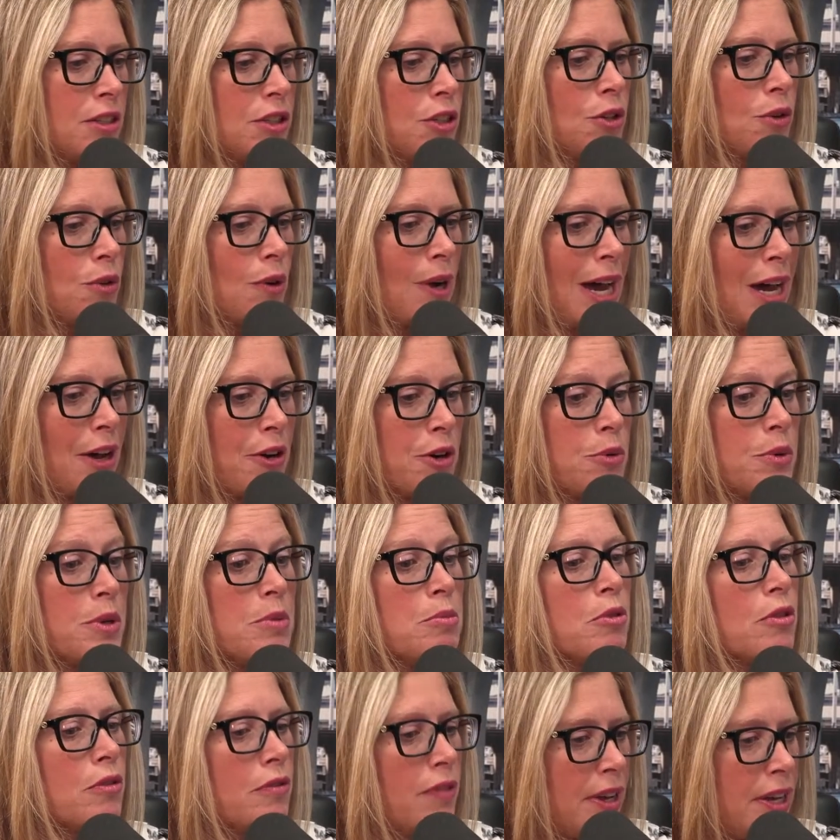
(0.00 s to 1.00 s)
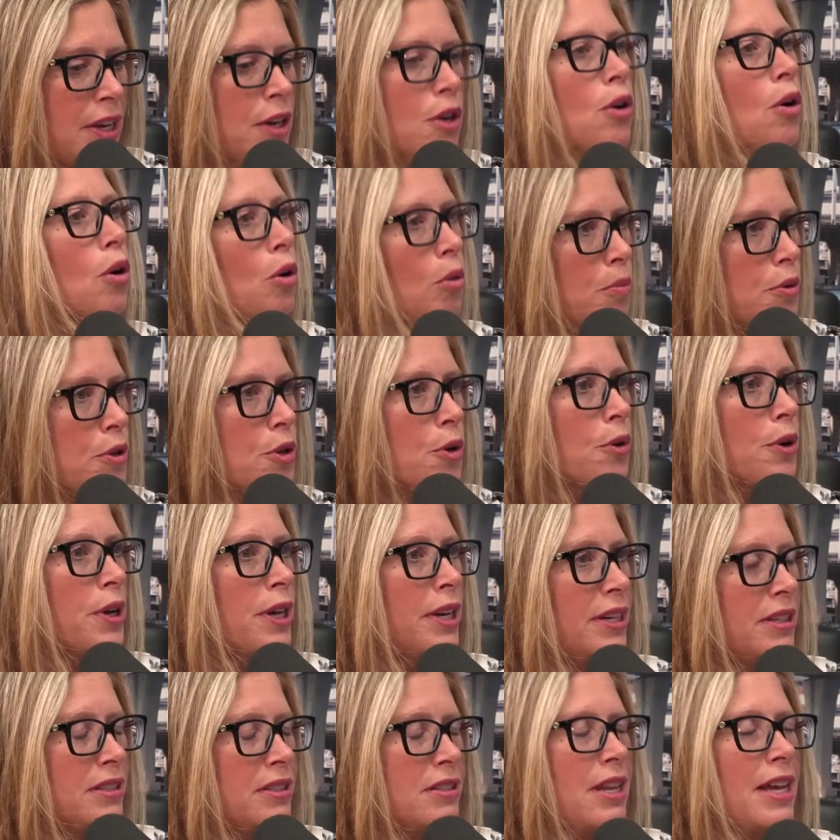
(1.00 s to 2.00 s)
how do we prevent
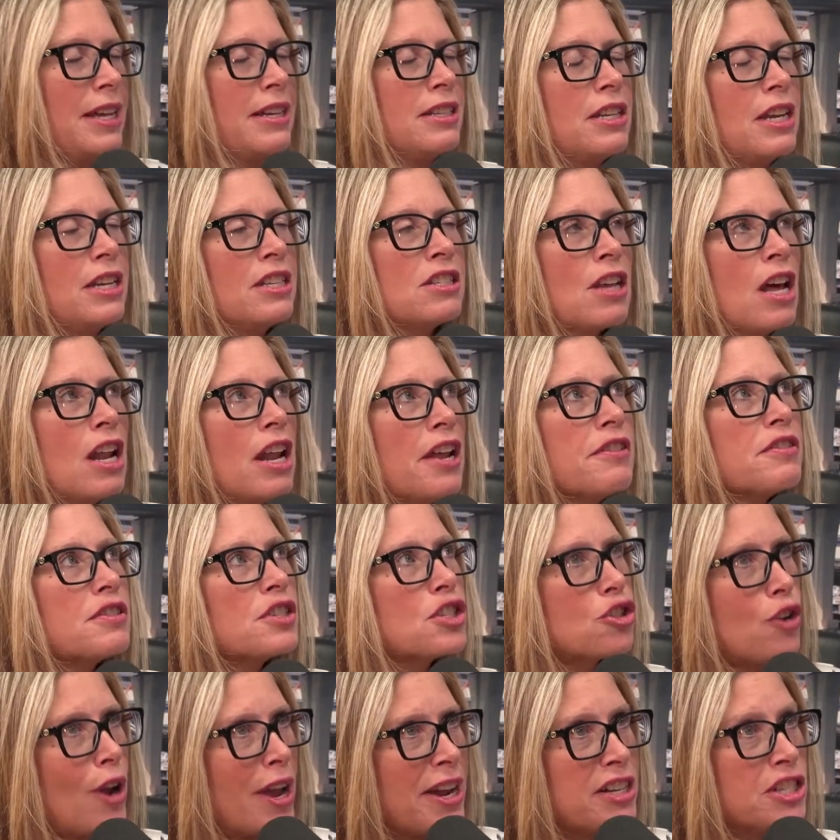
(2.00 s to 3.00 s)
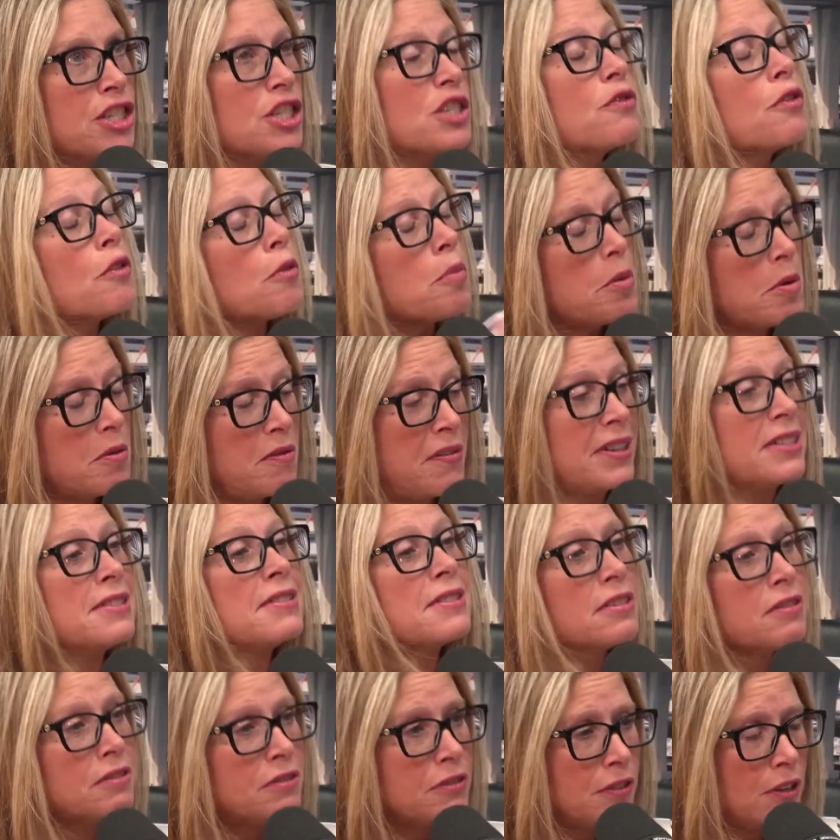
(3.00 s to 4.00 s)
opioid, and it's a lot of strategies for
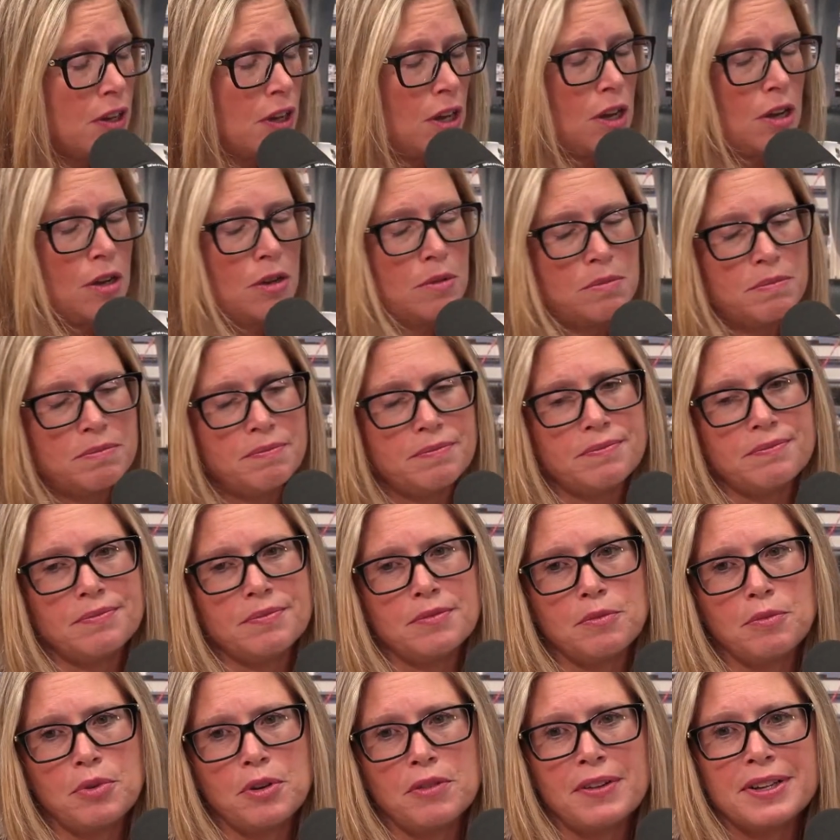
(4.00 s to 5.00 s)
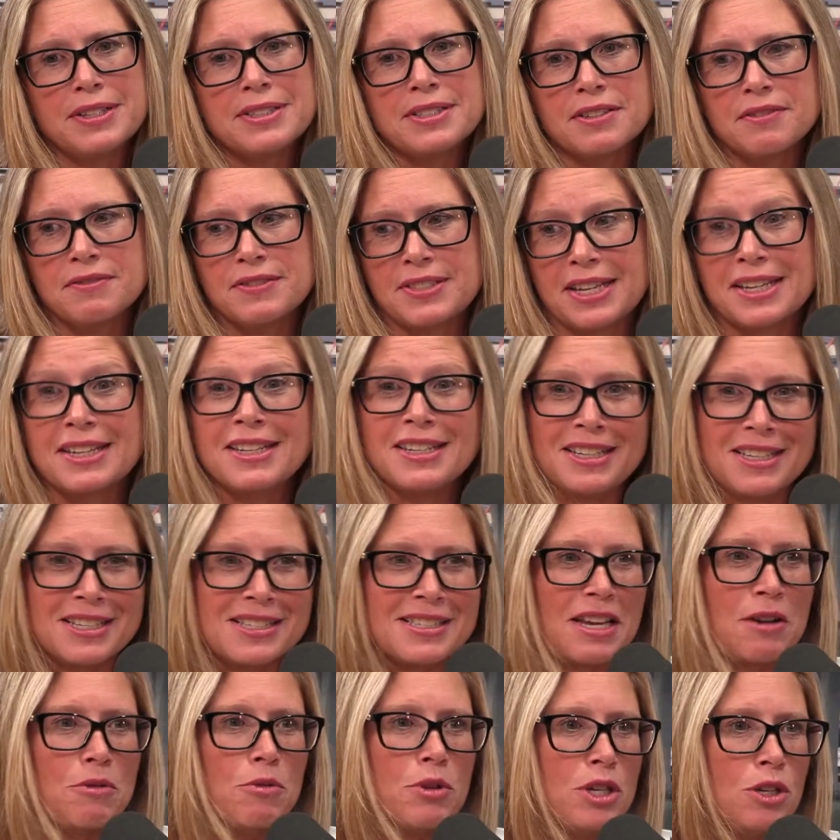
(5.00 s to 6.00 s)
preventive techniques
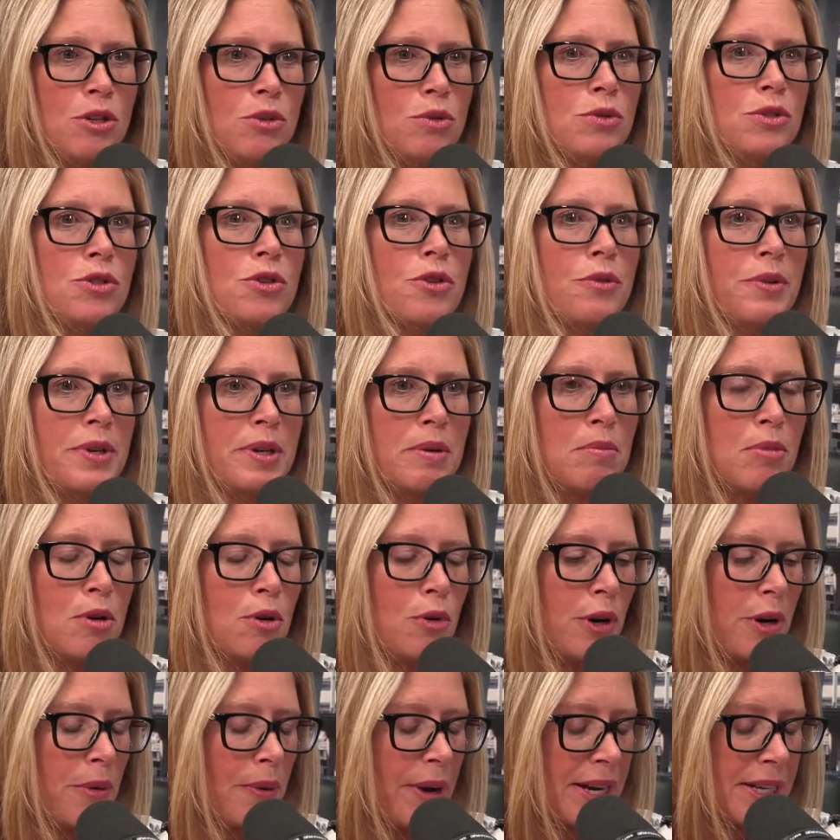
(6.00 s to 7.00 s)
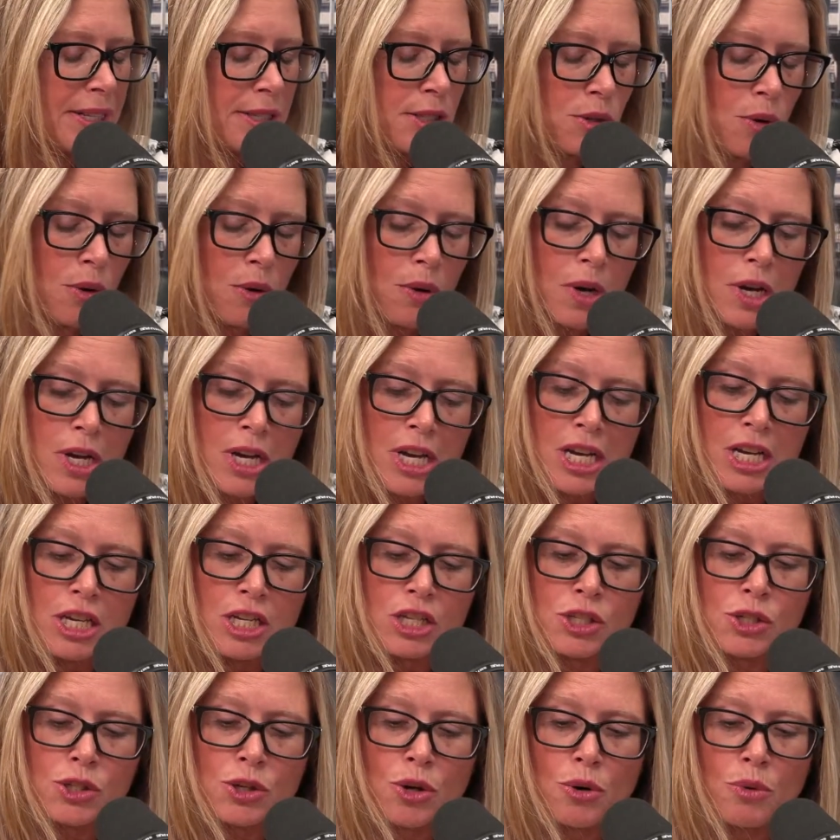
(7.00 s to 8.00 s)
that we use or we employ, right? So
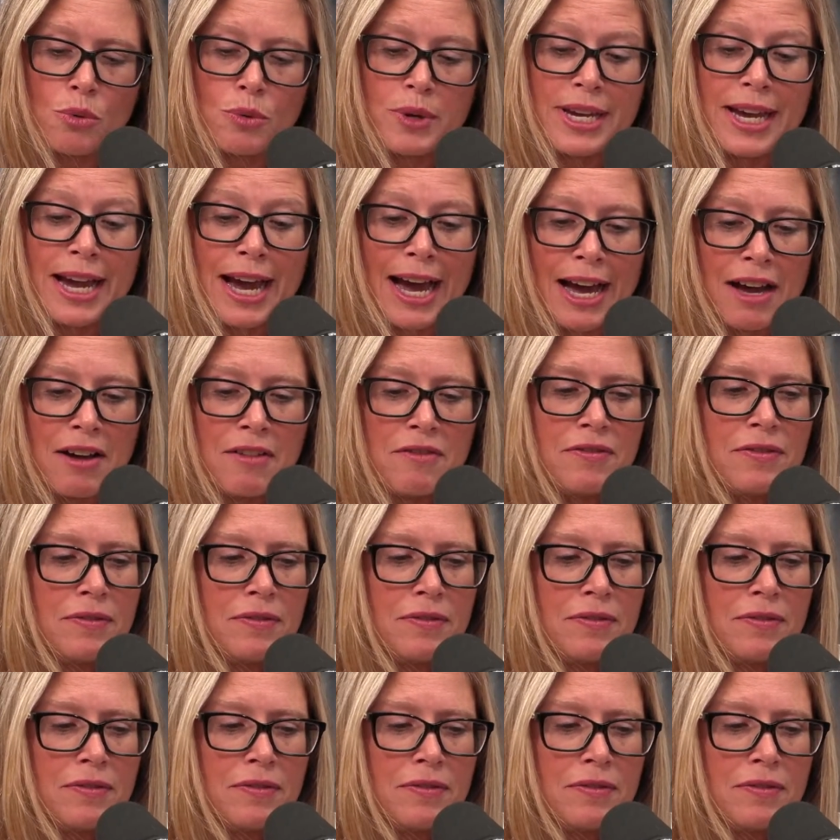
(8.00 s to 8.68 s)
we have,